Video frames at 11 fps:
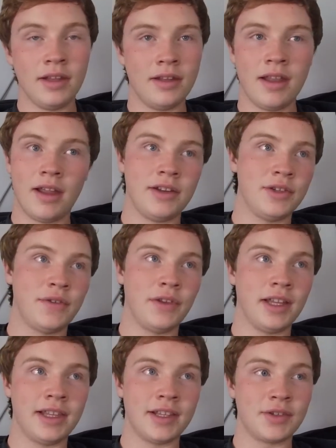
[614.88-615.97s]
I just feel
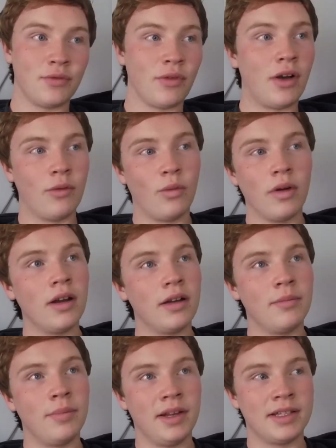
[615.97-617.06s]
like that's the wrong
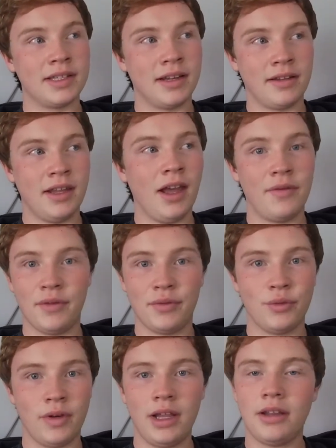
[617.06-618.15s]
word, but it's like Kiave
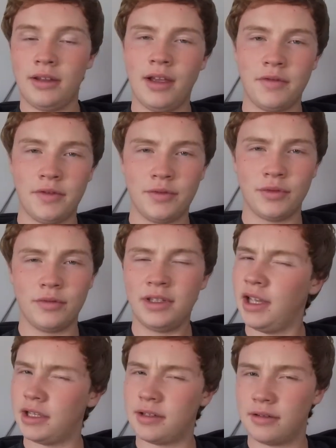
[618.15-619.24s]
fruit, right? Kiave fruit.
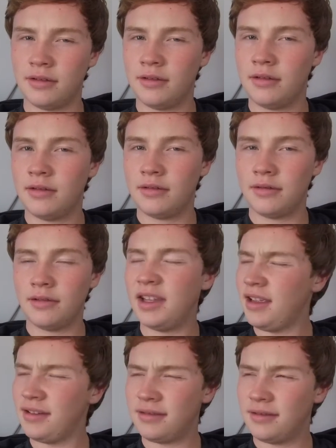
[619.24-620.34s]
Yes.
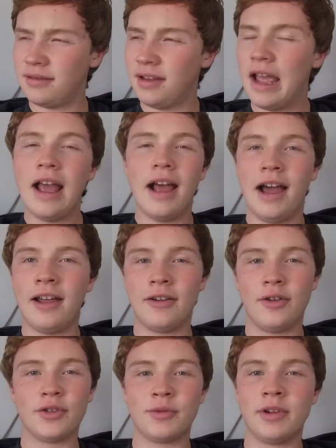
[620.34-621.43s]
Yes? I don't
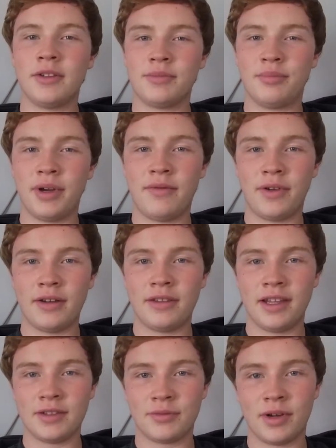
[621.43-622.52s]
know. It's one of those brain fart
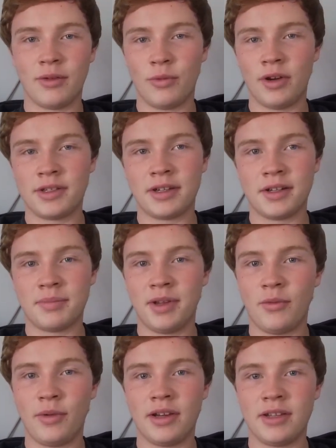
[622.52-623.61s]
things where a word starts
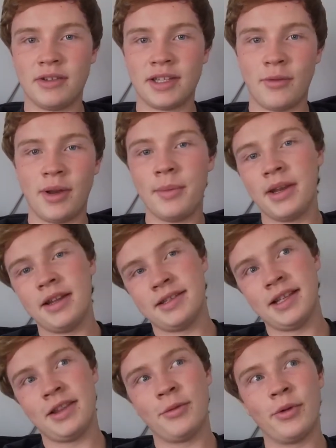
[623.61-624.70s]
being weird to you. It's like, wait a minute, is
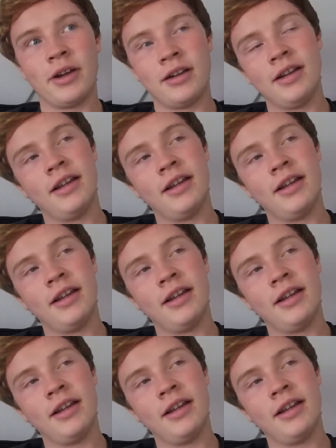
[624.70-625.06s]
that the word?